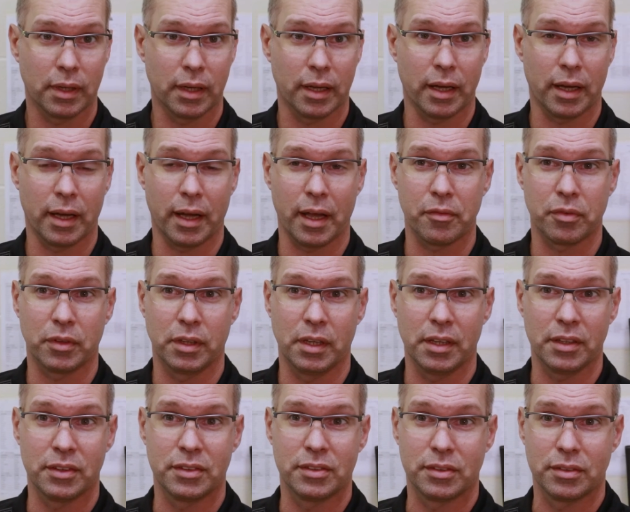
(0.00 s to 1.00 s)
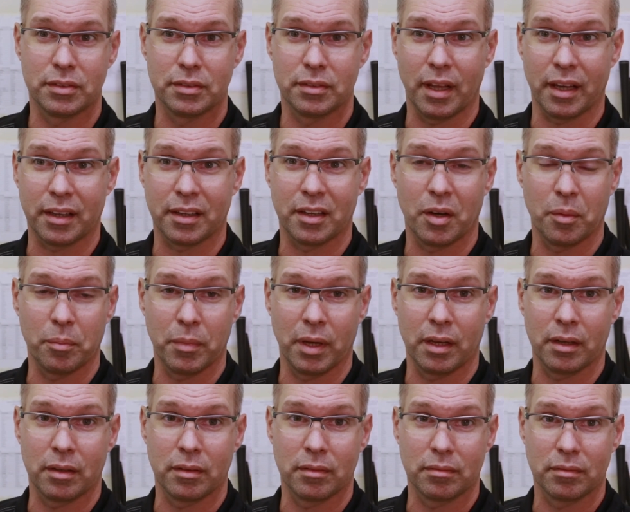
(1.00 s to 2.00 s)
Uh, I have kids that come
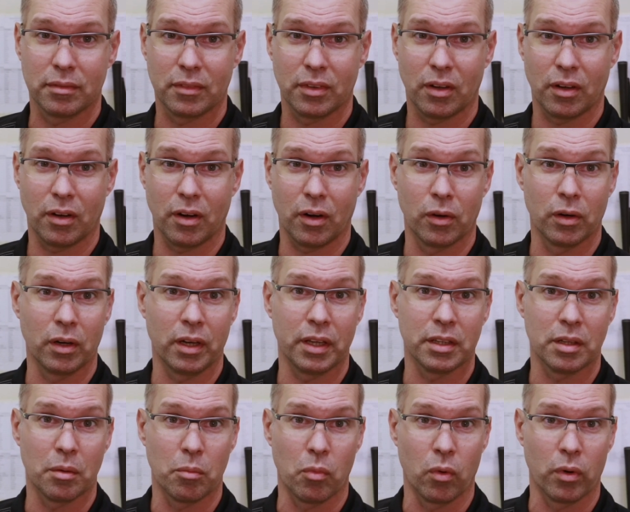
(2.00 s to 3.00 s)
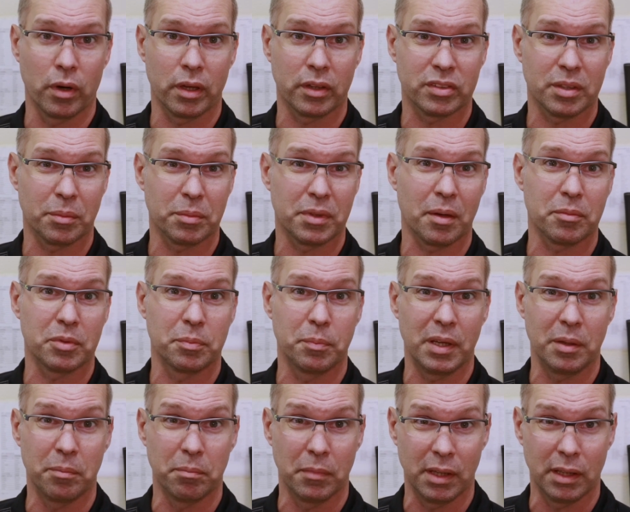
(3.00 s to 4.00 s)
in early in the morning, sometimes
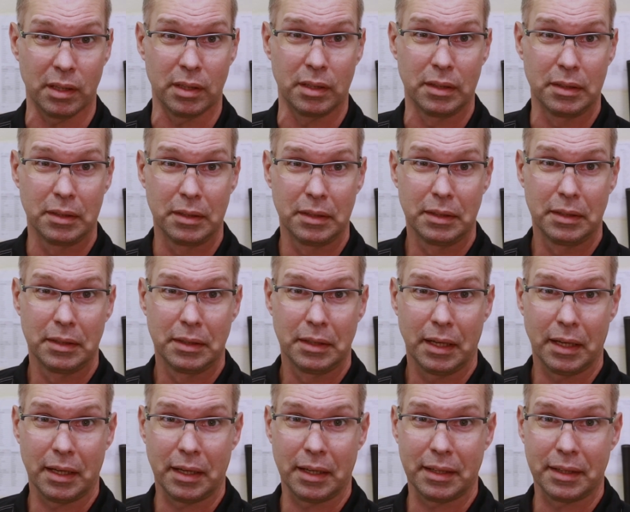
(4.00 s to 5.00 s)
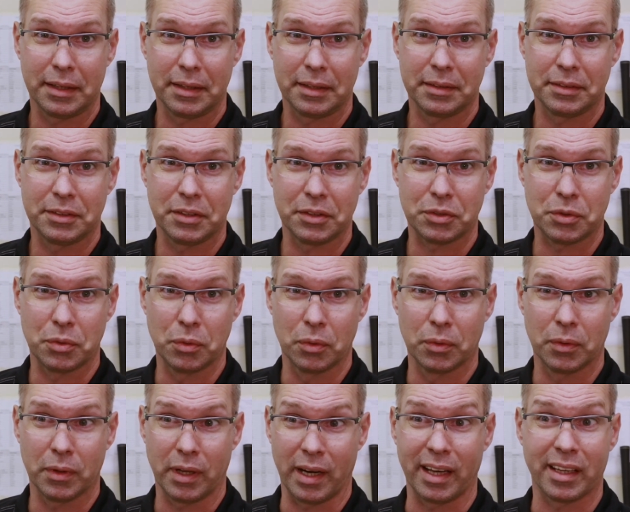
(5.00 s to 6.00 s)
beat me uh, to
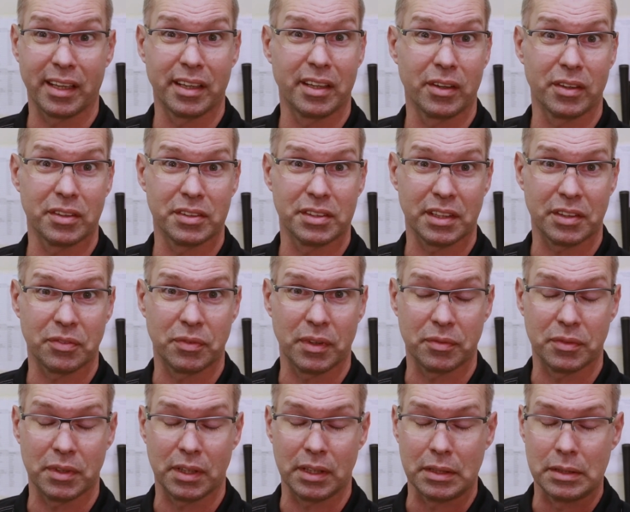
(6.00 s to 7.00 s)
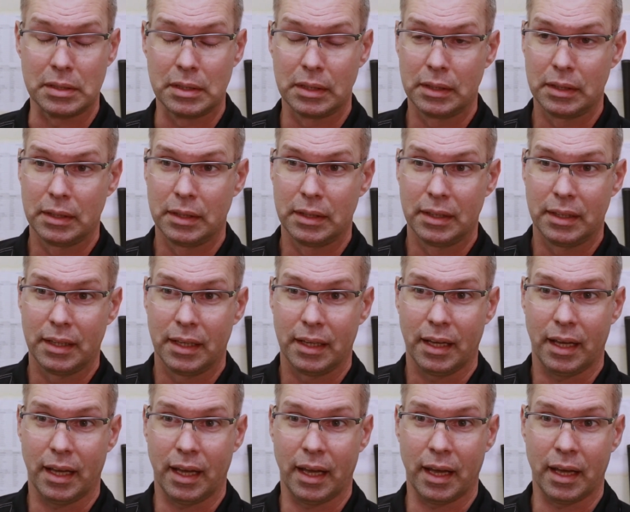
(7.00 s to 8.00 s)
school, and I get here at 6:15,
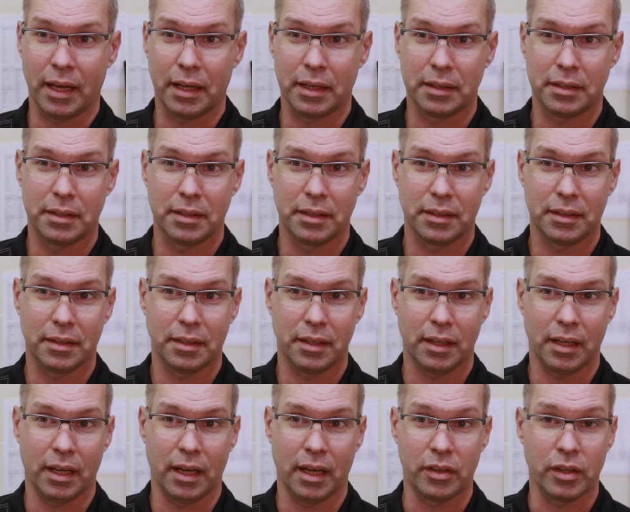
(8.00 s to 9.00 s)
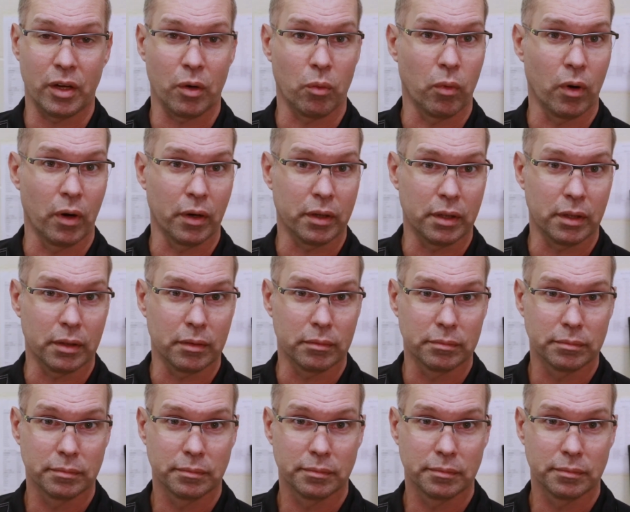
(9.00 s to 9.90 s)
and and they're working,